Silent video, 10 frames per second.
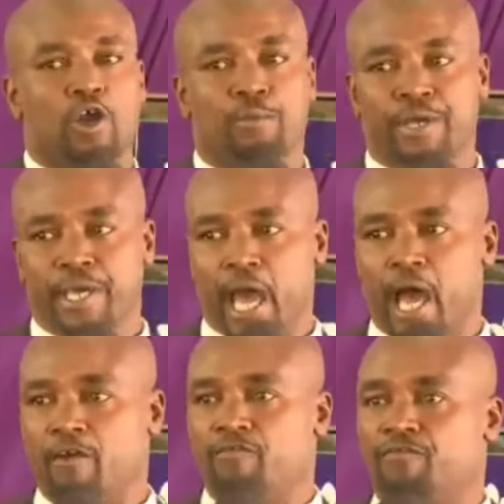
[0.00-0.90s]
on
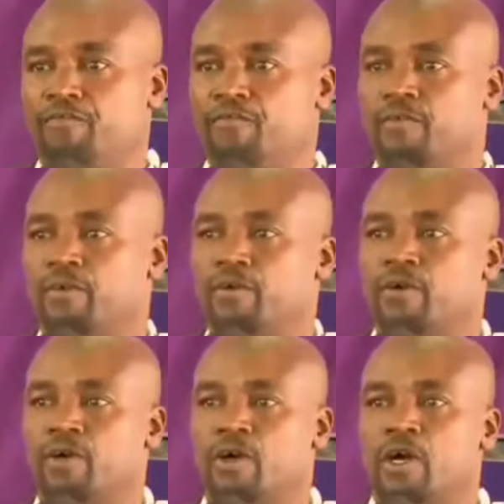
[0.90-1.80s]
behalf
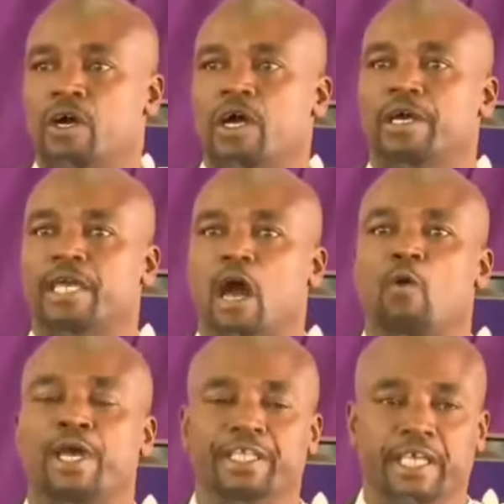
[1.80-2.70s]
ya
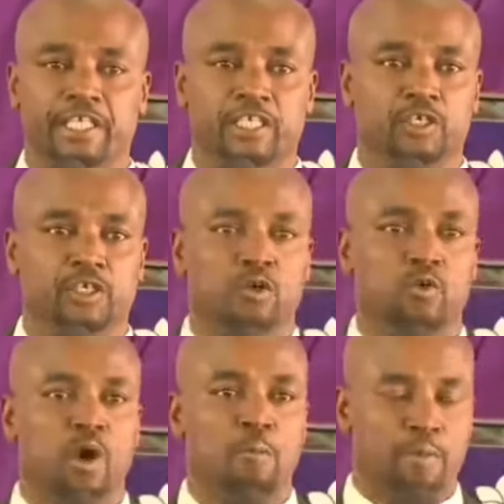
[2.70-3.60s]
wenyeji
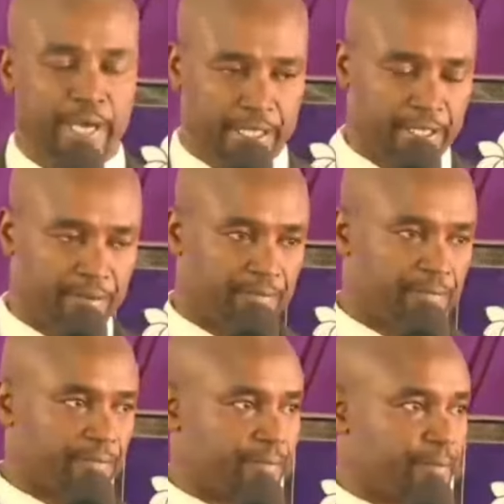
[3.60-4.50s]
wa Bomet.
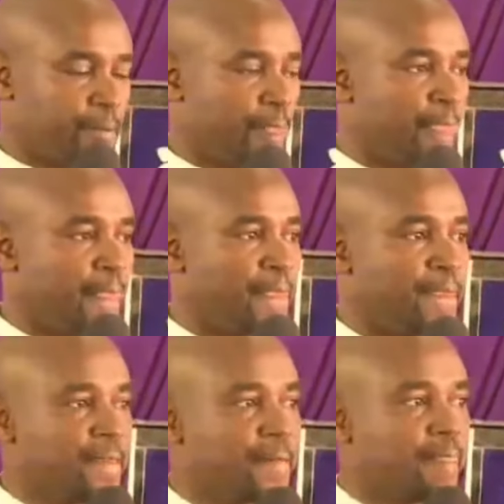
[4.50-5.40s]

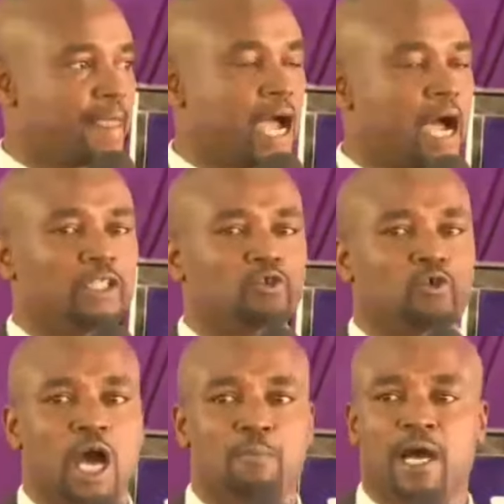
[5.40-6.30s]
Ingawa
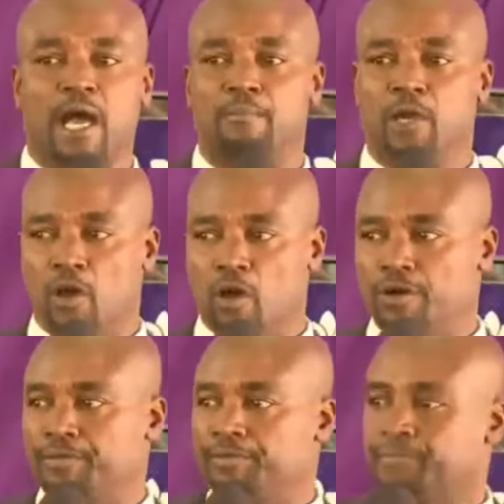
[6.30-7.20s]
tuko hapa
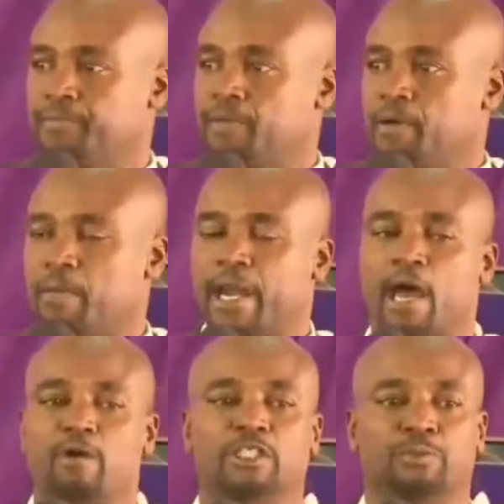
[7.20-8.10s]
Kablong, but
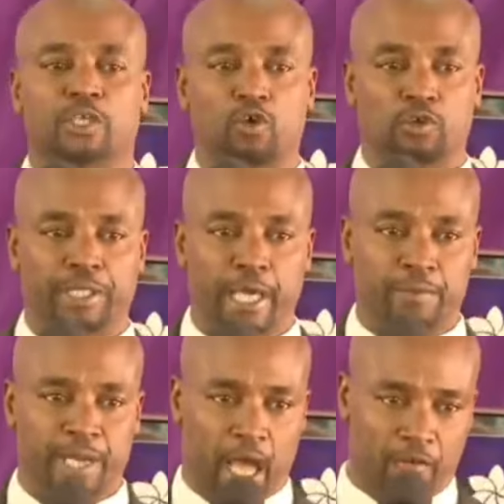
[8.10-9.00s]
I will speak on their
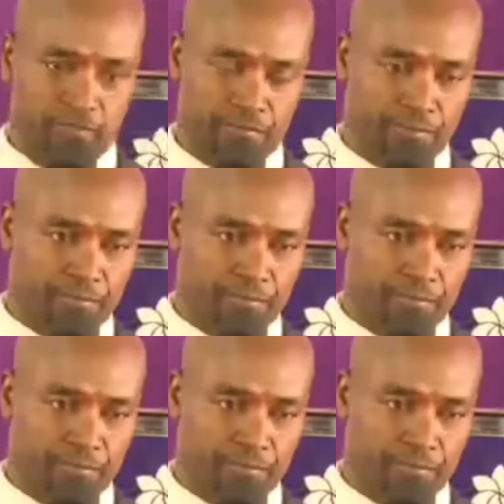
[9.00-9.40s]
behalf.